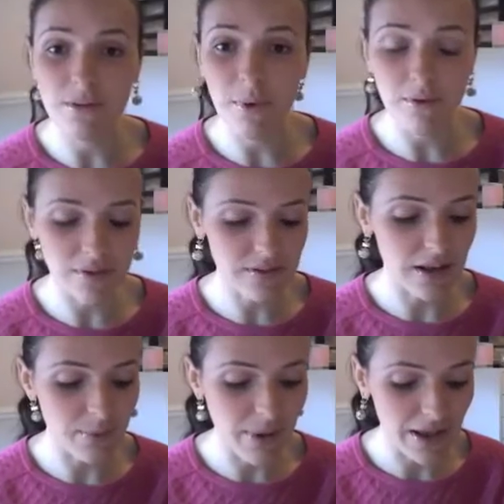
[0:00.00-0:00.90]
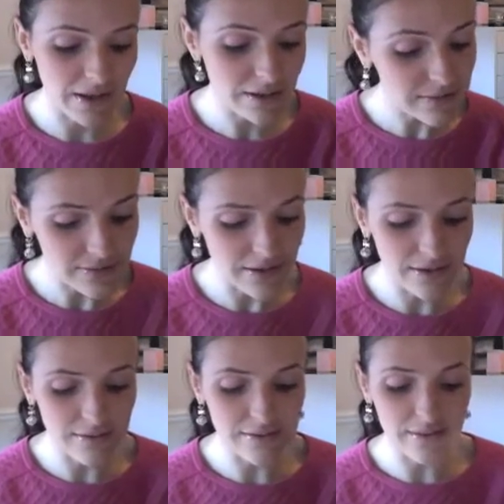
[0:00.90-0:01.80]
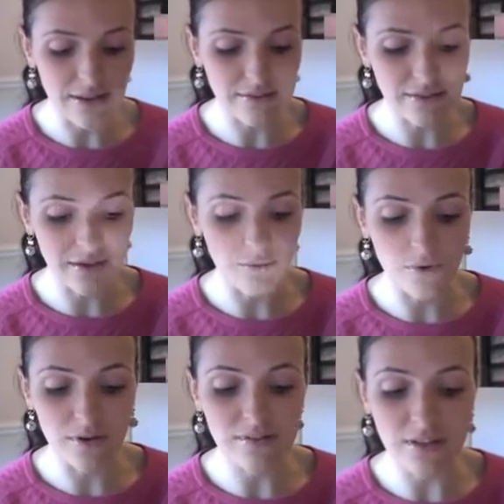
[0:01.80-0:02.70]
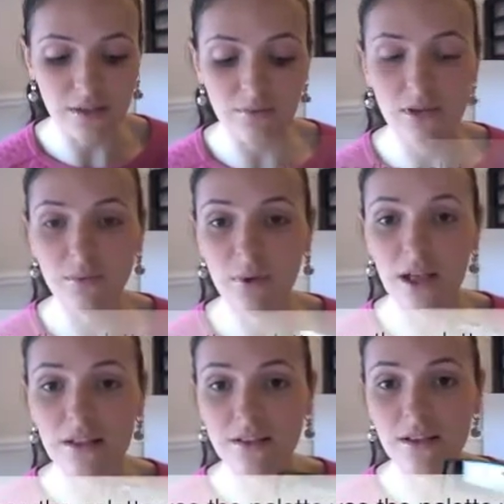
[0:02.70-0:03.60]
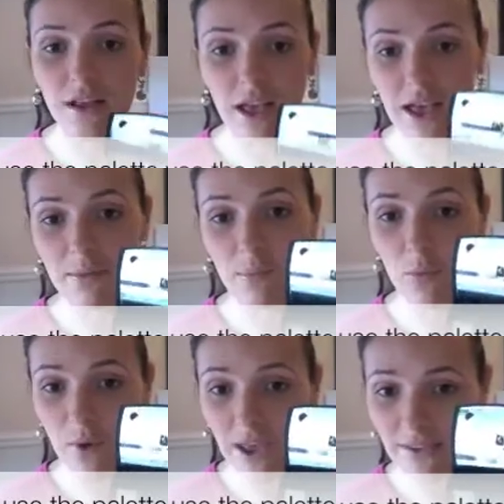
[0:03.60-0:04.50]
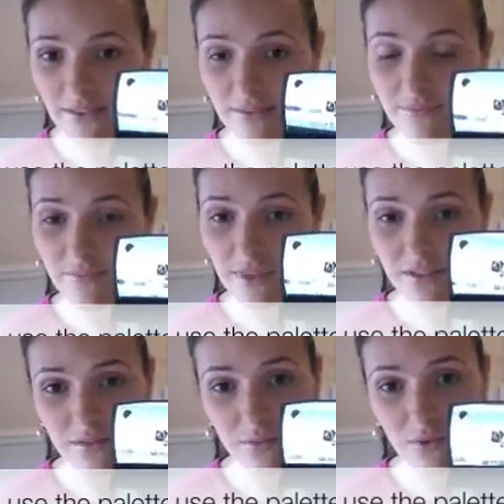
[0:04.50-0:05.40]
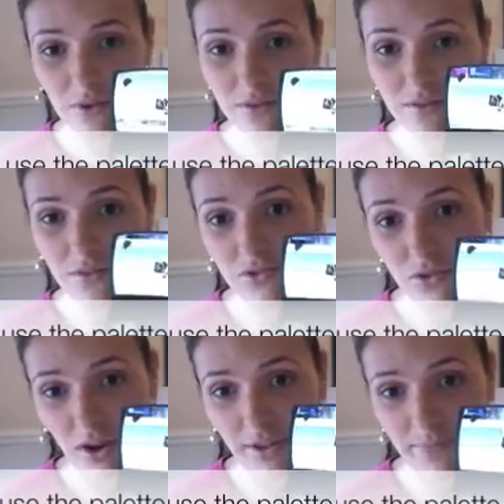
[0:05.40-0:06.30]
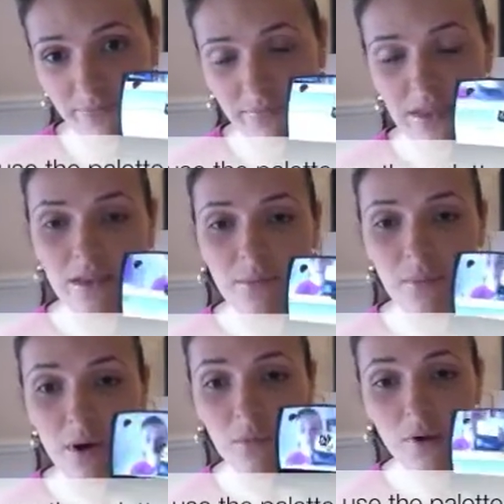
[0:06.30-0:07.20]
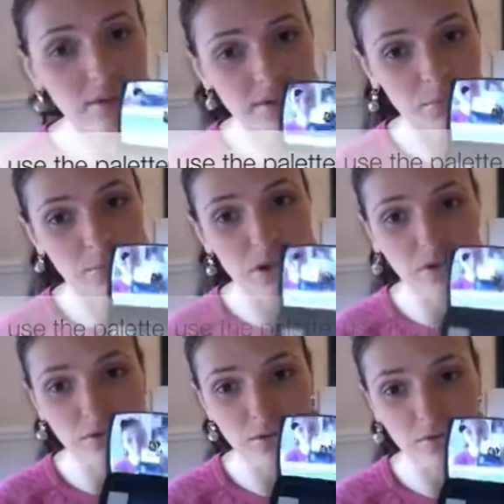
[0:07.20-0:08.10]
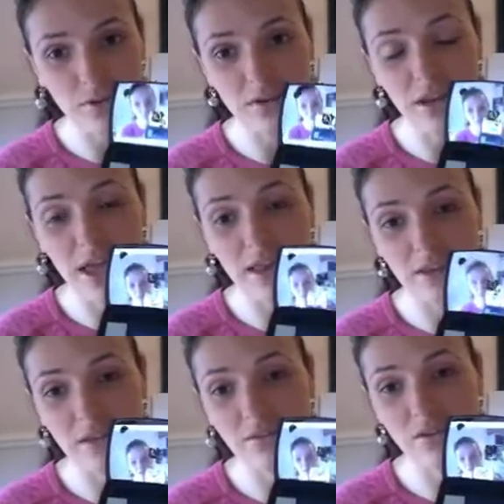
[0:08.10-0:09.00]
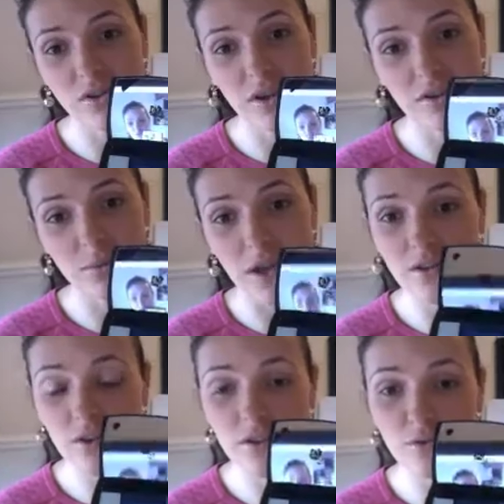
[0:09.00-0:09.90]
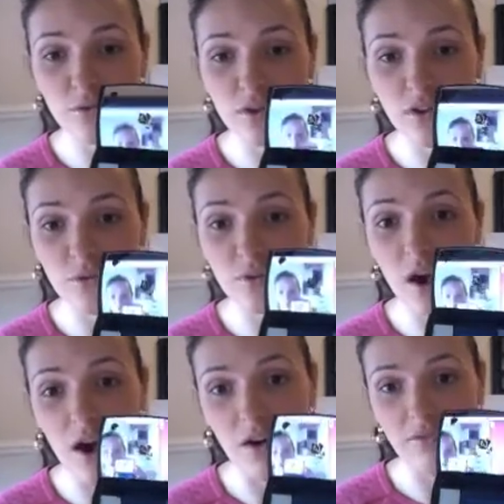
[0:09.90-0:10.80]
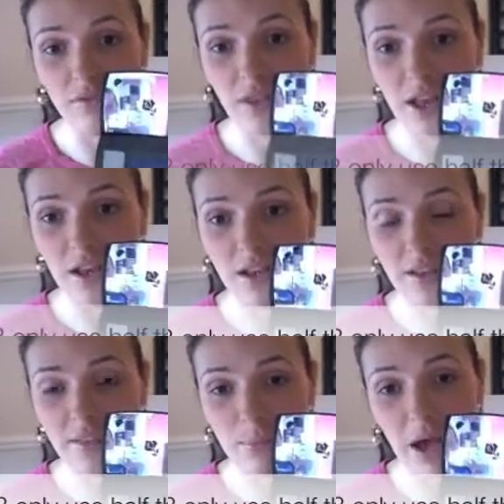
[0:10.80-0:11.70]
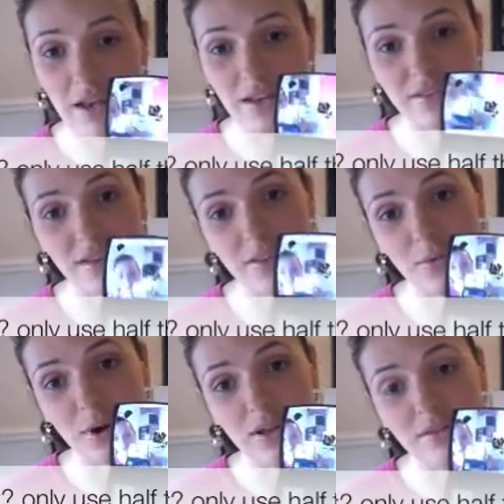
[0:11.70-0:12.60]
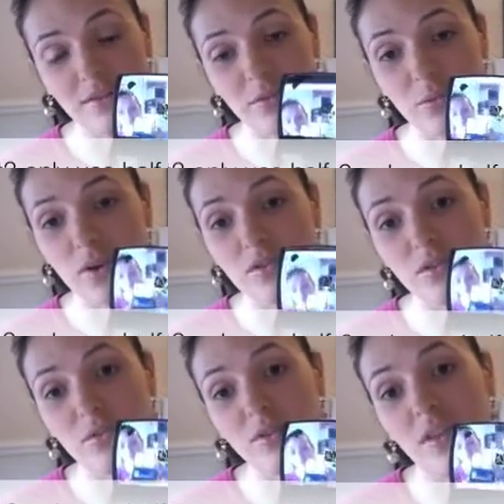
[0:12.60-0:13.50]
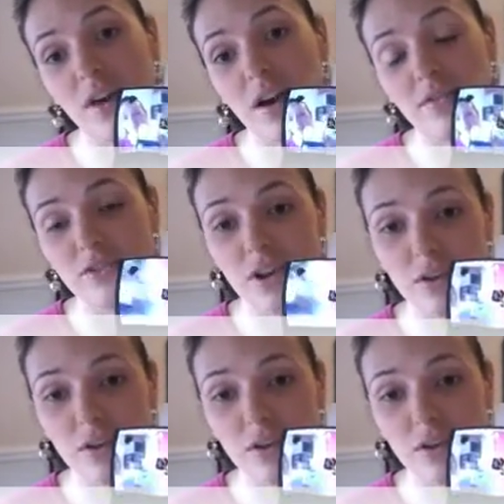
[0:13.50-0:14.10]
about this colour palette is that it works equally well wet as it works dry. But one tip, when you're using any of the shades wet, try to only use half of the colour in the palette. Otherwise, if you want to use the other half dry,